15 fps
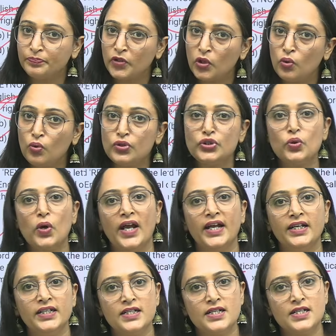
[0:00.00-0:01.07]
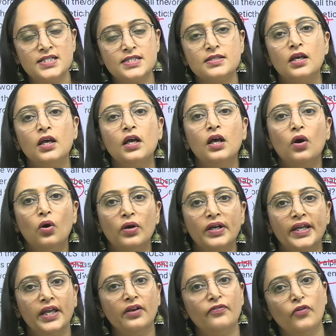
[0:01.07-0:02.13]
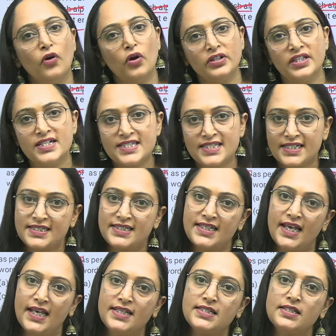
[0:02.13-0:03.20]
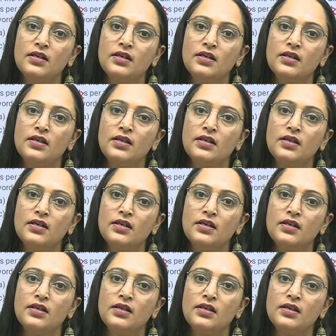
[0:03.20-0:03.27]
who joined us, okay, for their success.